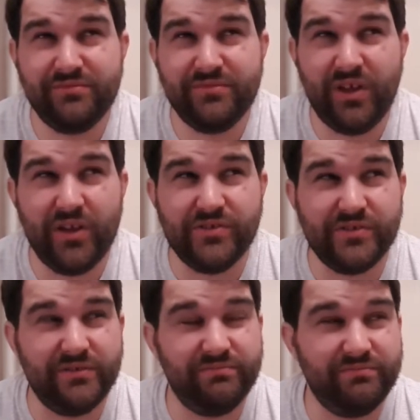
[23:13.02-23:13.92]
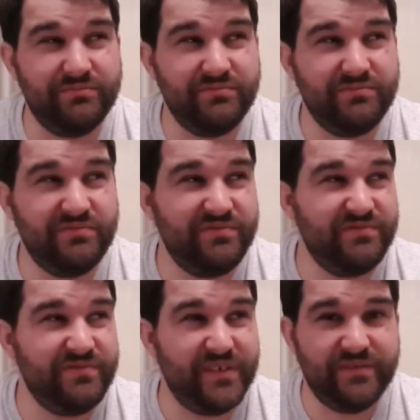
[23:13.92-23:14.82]

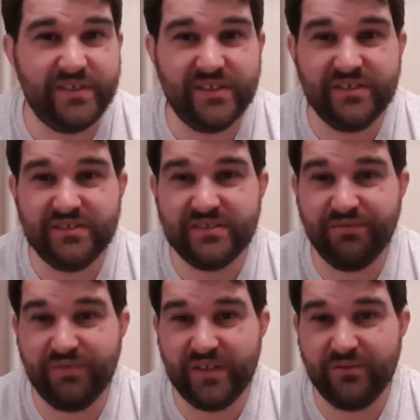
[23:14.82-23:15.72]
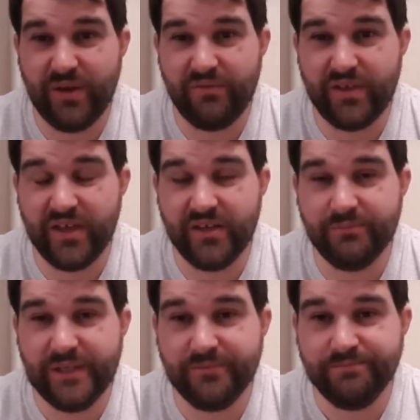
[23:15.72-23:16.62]
950 something the way I've kitted
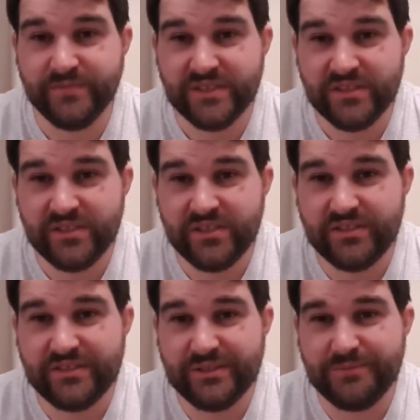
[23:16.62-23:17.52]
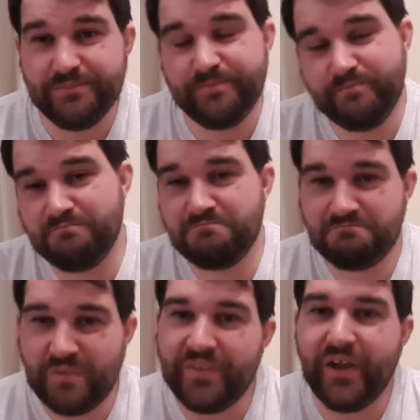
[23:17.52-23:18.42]
them out. So
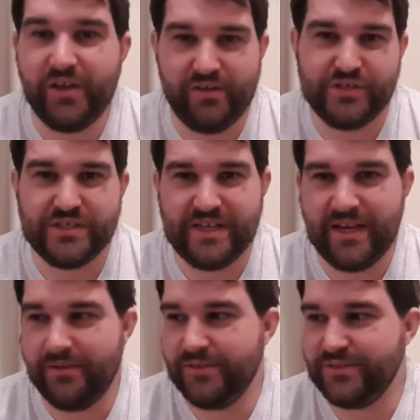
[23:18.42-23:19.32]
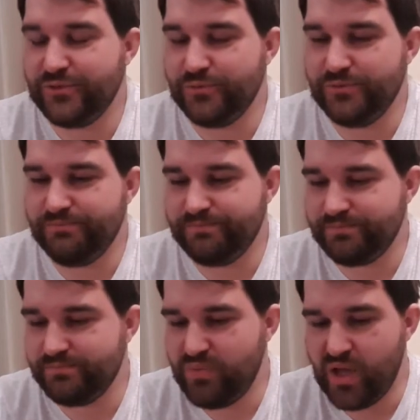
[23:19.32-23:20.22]
I don't know if I should take that one in the tournament,
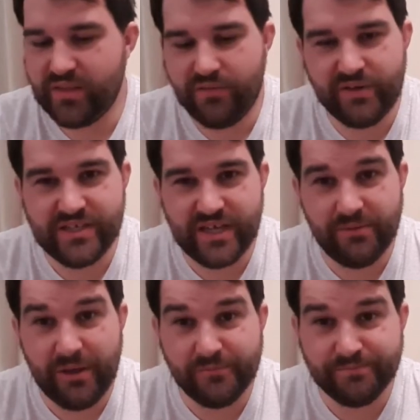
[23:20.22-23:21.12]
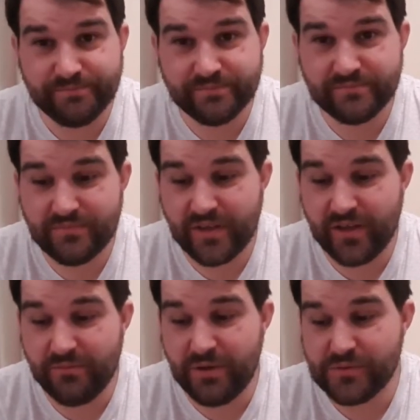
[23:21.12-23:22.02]
but definitely check them out.
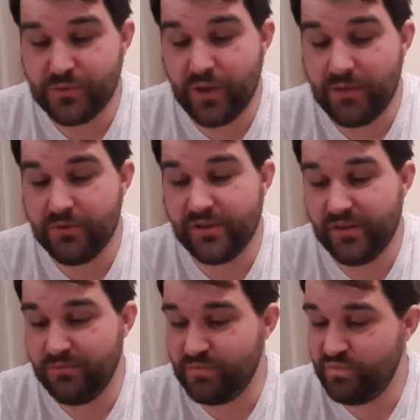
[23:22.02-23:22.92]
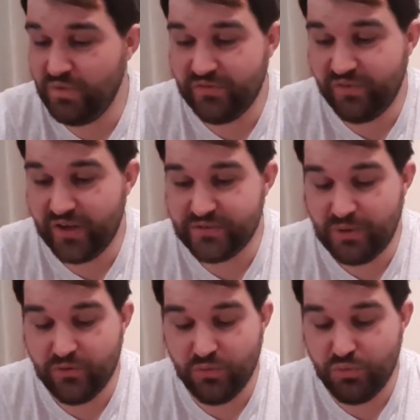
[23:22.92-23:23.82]
Hellstorm Gaming, those funniest
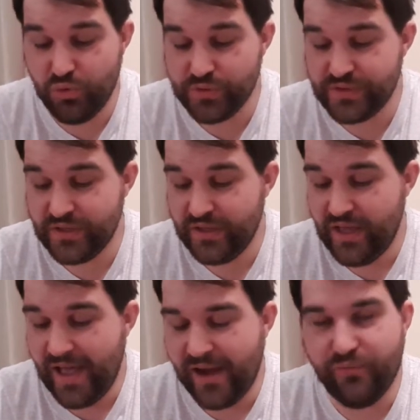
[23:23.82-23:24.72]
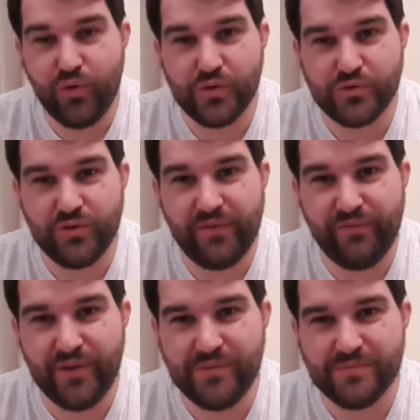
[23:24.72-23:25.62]
battle reports, and I thought it was really
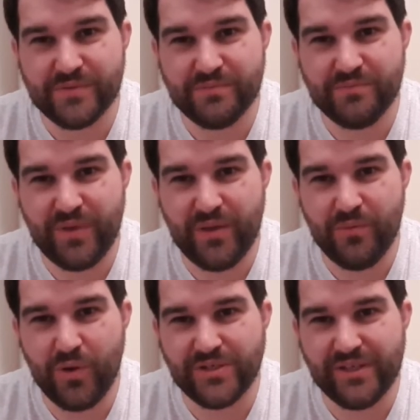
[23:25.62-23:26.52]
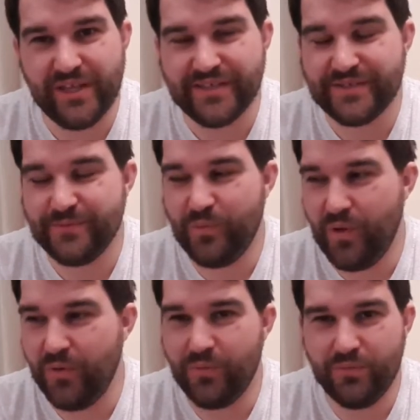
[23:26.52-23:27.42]
themed, me watching this
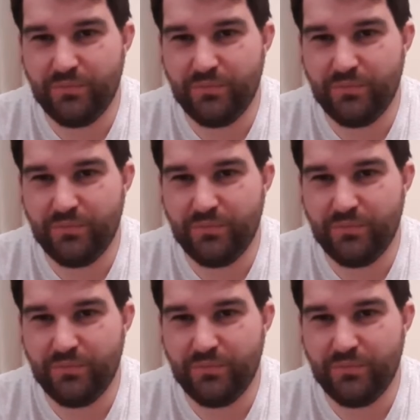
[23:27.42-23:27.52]
while